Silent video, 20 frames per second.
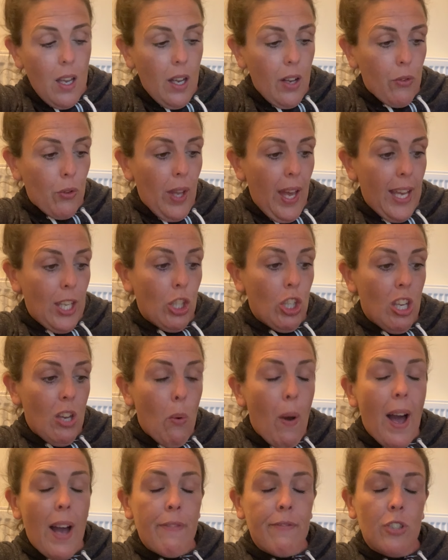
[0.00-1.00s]
okay
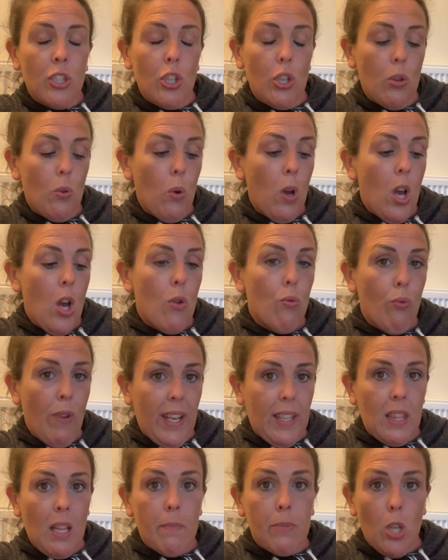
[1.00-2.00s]
you have to
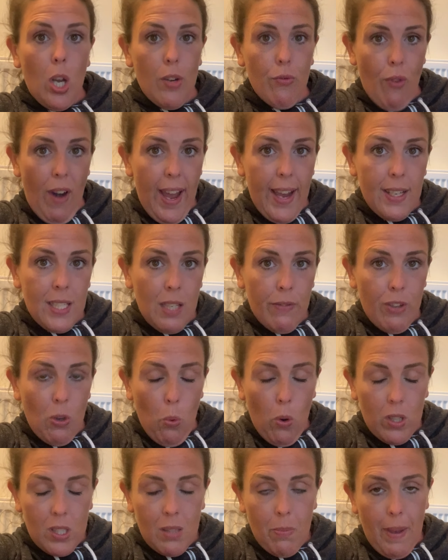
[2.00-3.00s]
ring them direct if you
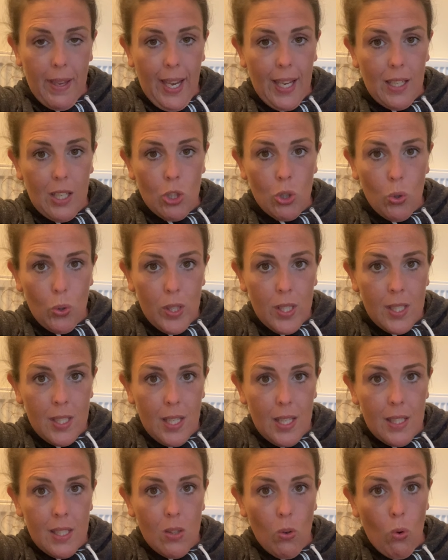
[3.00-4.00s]
want to make any
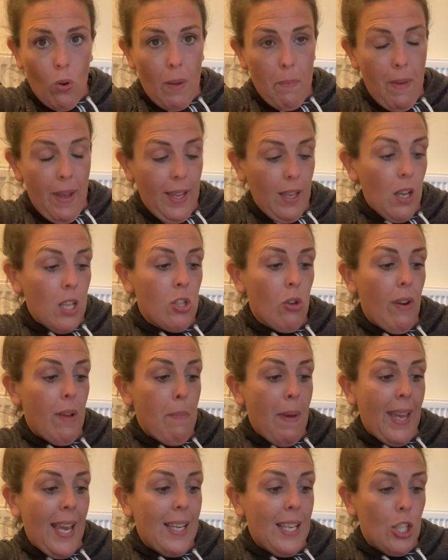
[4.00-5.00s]
choices or make sorry
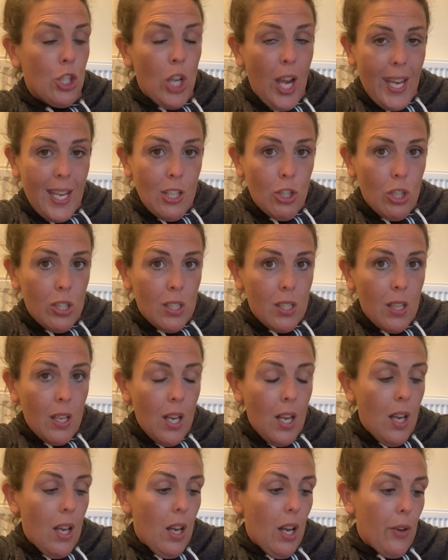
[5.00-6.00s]
make any changes
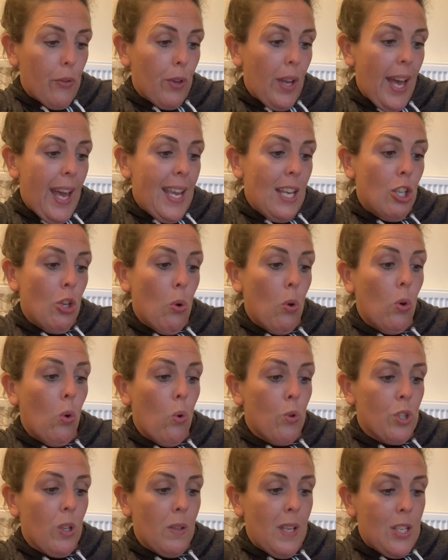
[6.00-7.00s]
okay you will
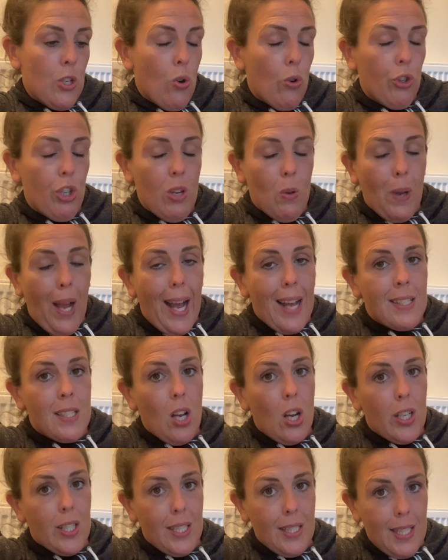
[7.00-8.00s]
also need your UCAS
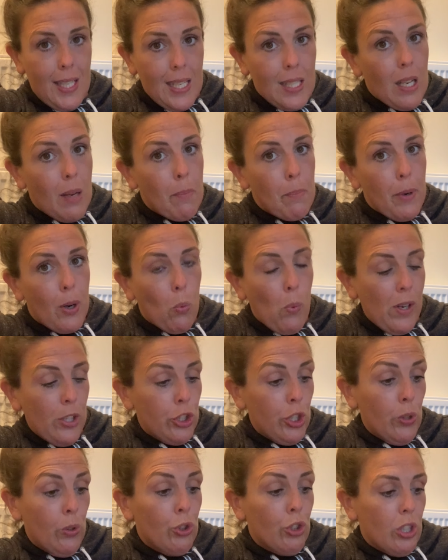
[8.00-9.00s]
ID number
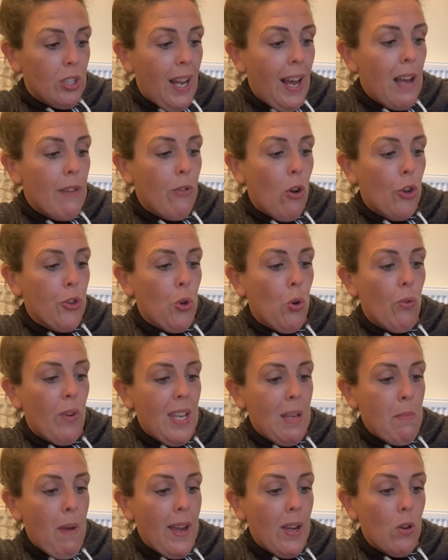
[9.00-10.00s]
which you should have on your
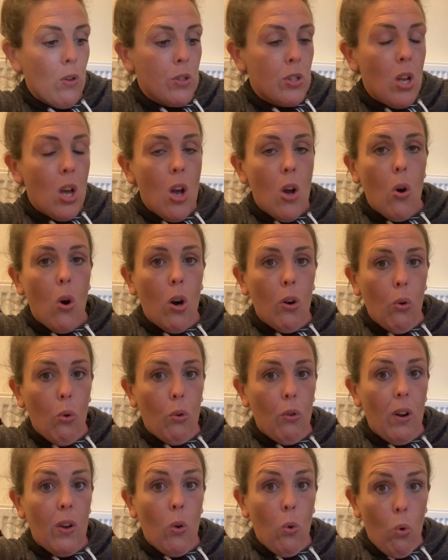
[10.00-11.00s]
emails
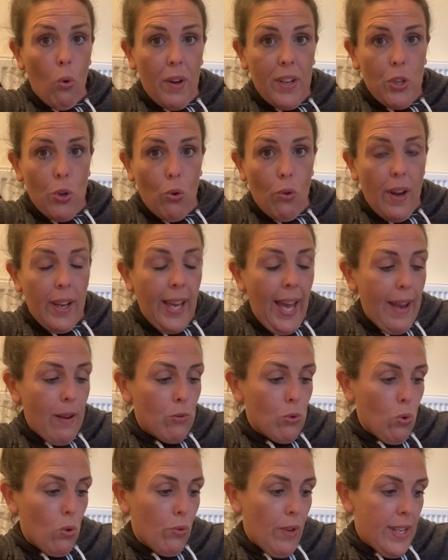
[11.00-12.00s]
or, or in your
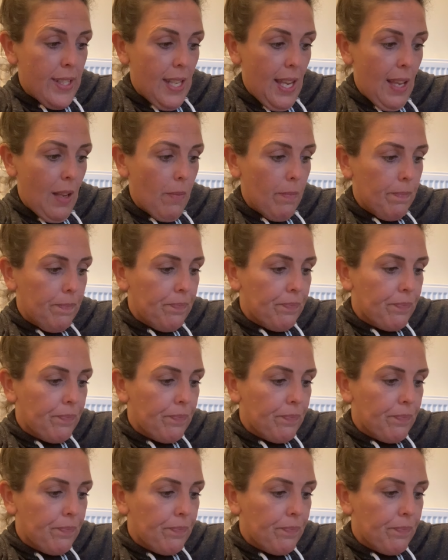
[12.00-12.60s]
account already